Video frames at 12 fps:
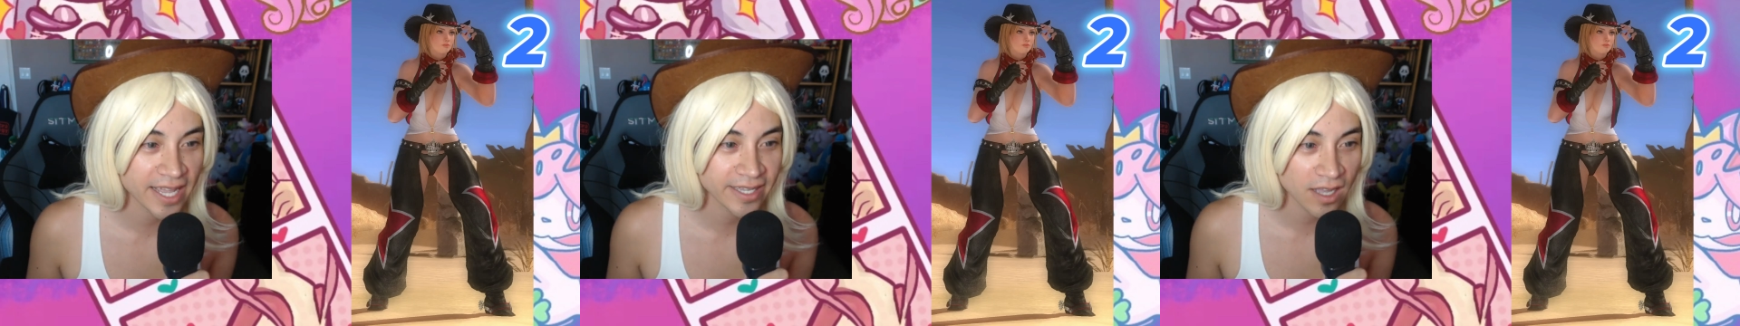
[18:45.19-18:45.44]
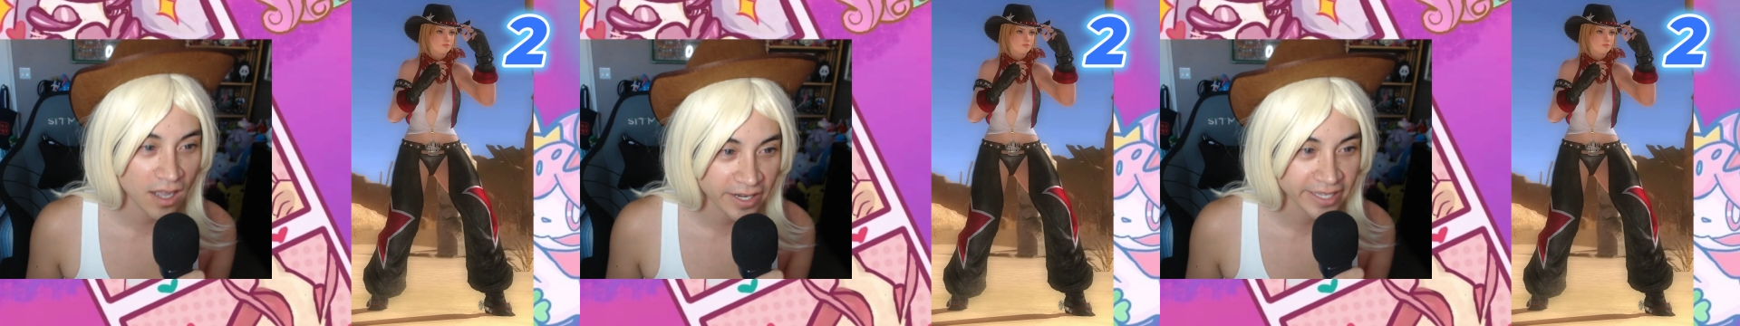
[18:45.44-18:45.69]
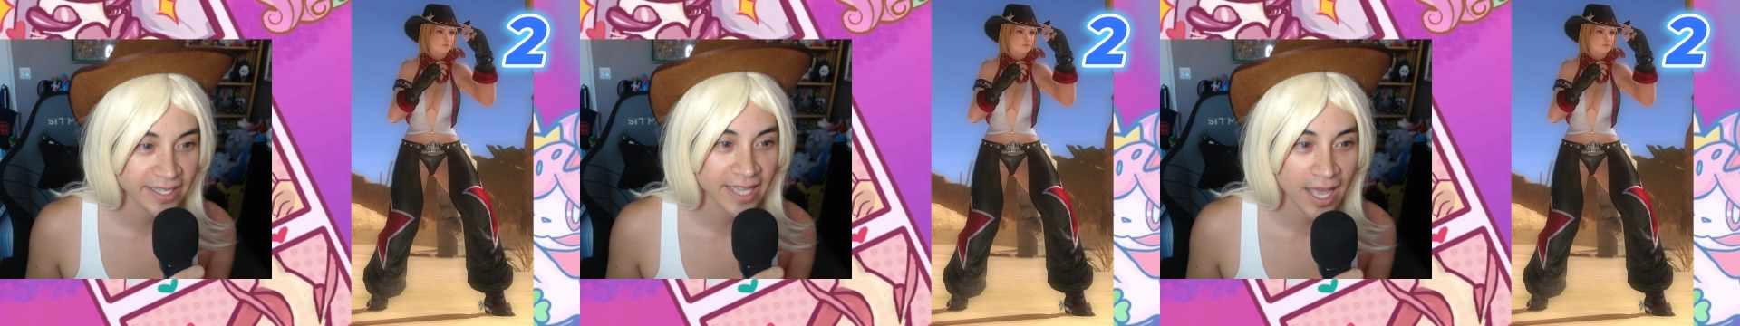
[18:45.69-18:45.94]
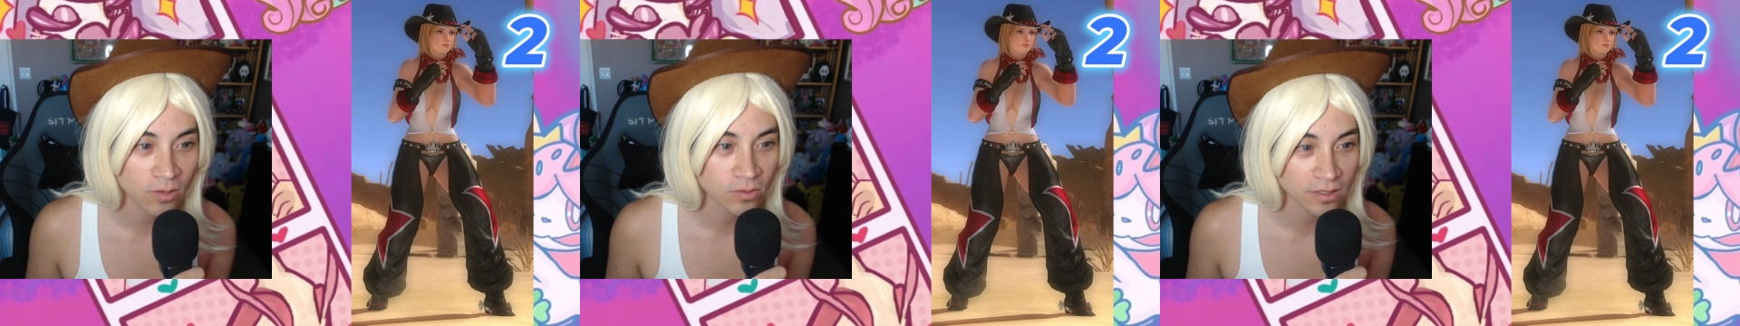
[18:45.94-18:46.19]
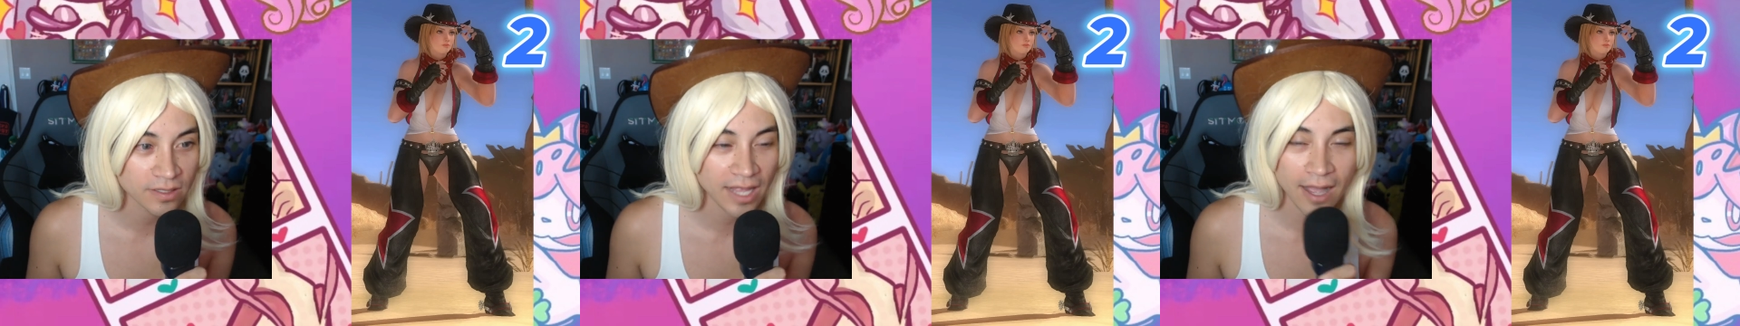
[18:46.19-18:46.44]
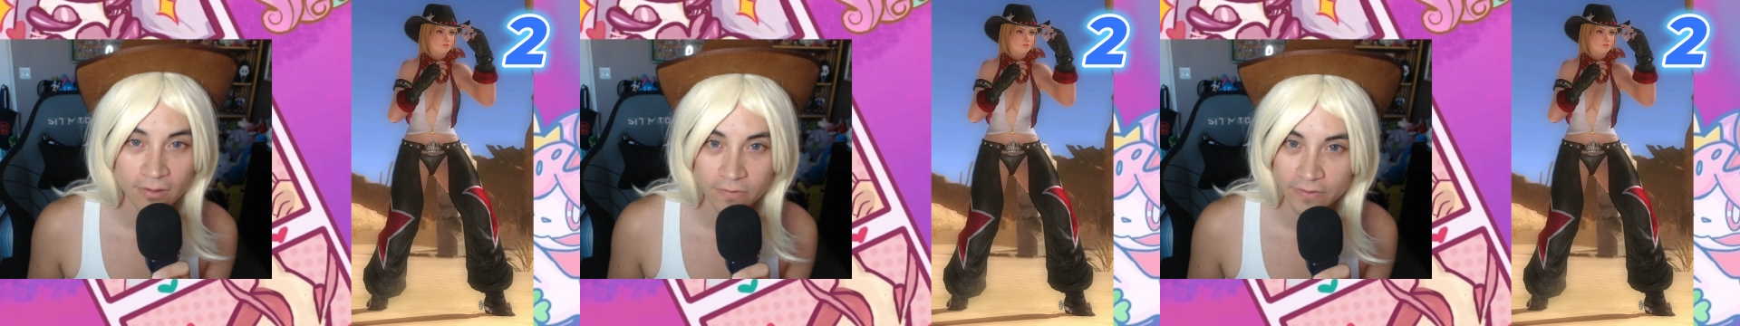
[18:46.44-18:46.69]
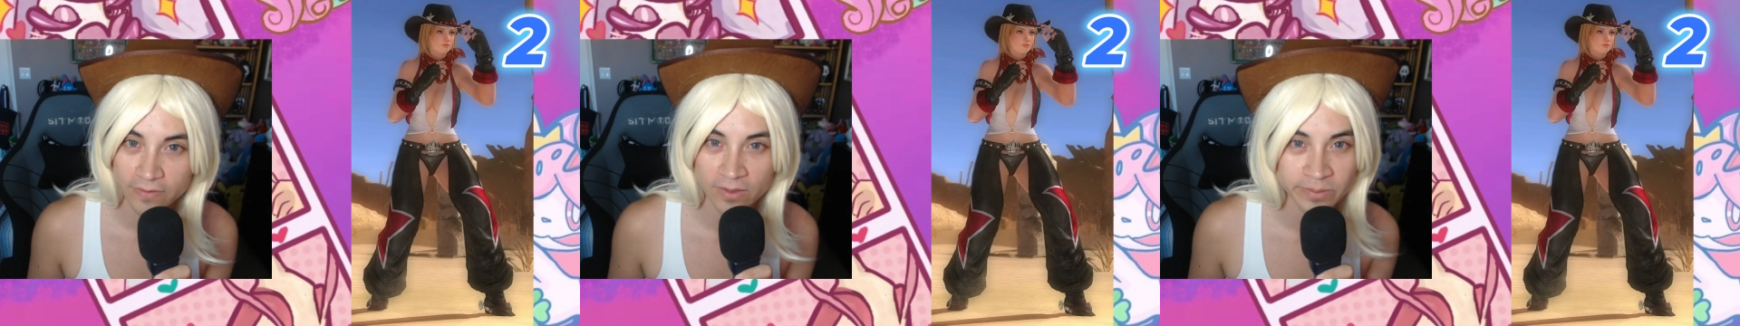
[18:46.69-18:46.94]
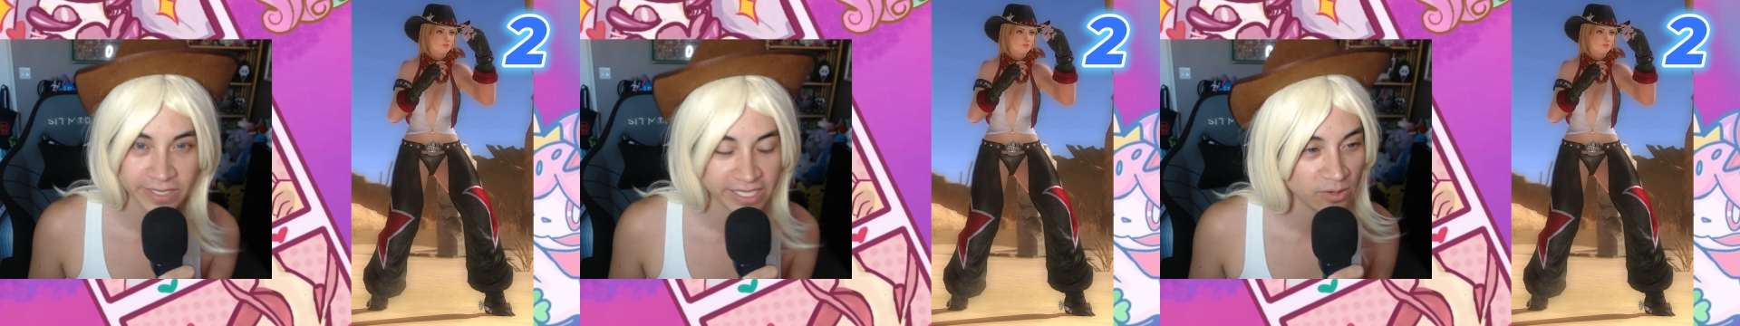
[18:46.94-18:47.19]
iconic cowgirl outfit
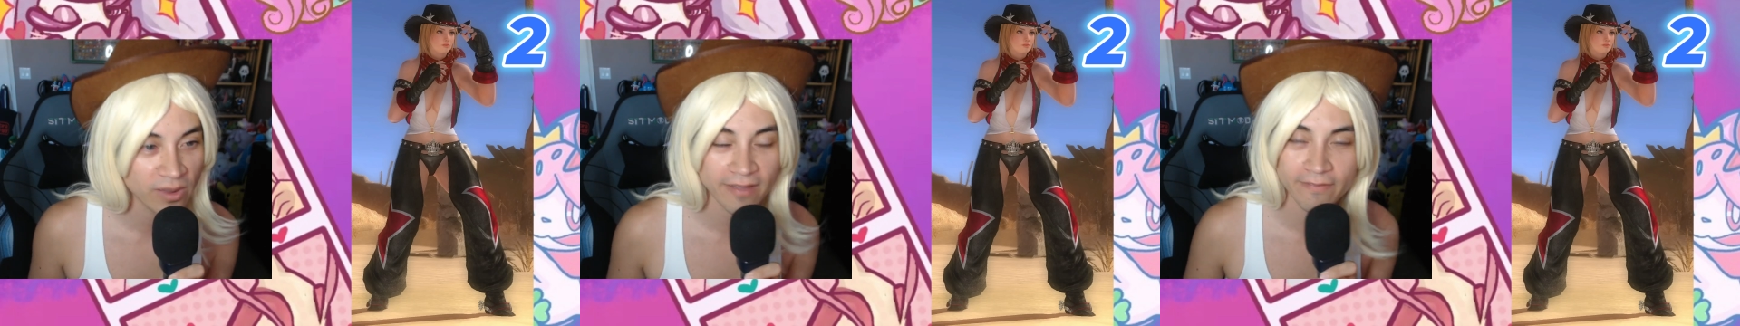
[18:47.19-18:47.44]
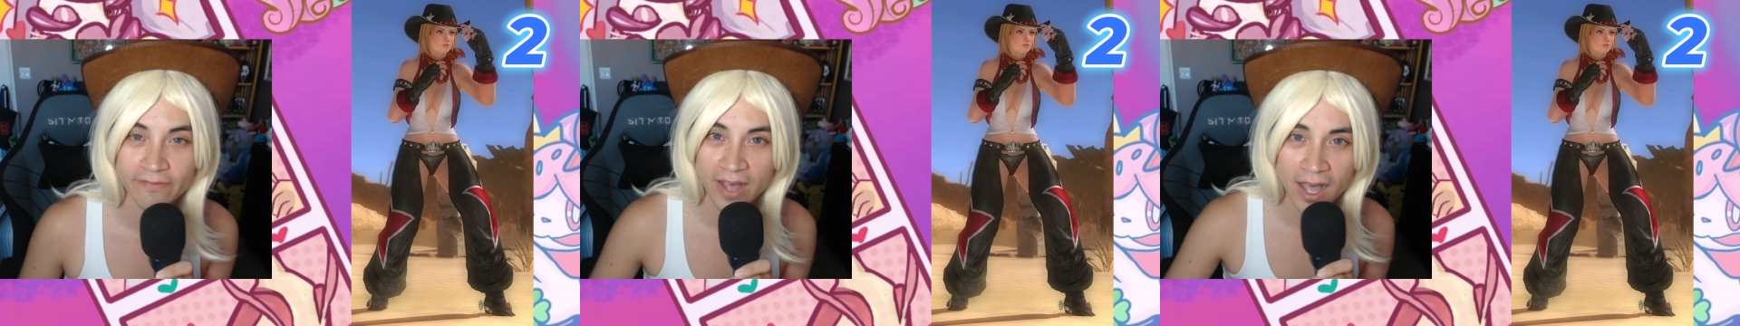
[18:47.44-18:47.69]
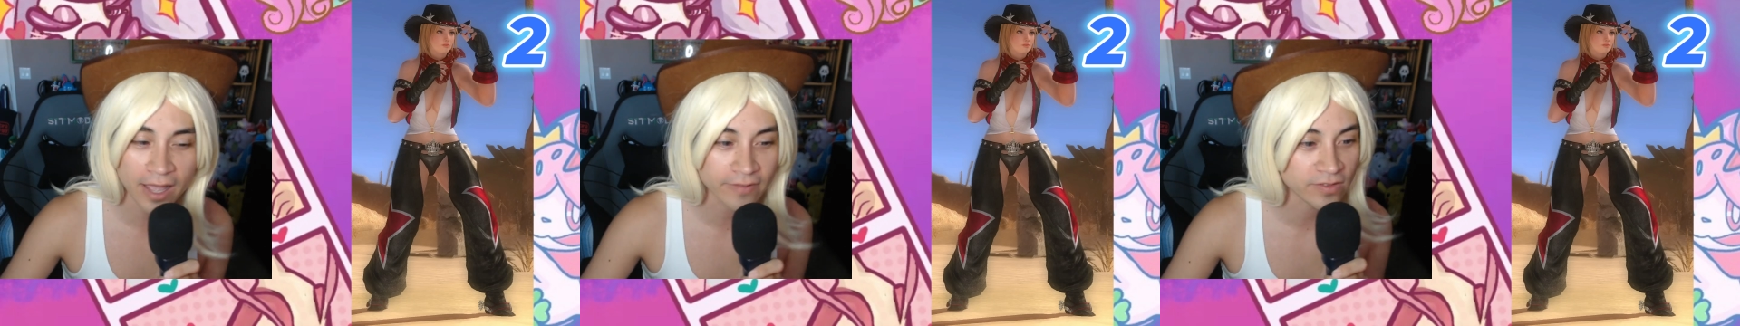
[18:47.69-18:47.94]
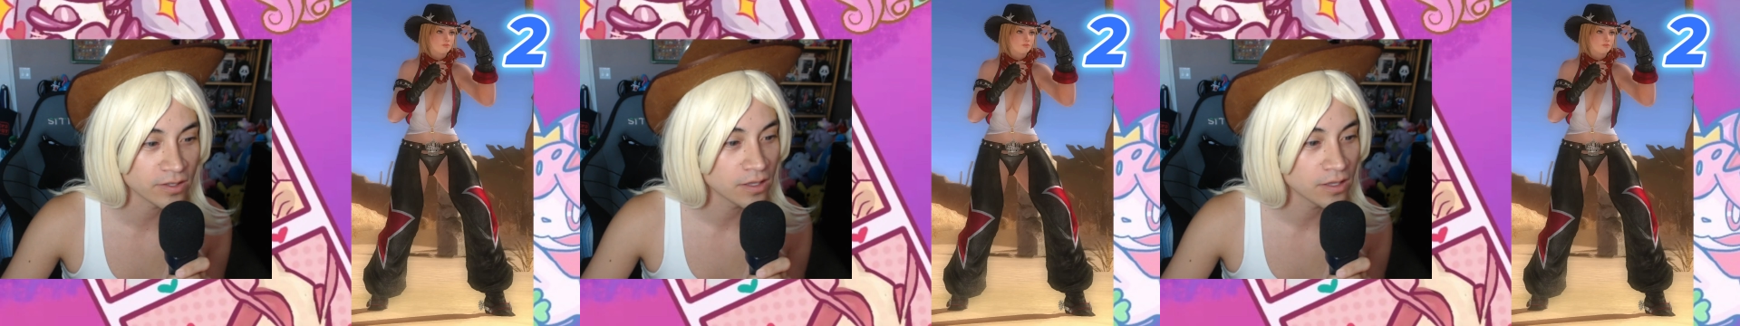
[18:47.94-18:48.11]
from DOA 5?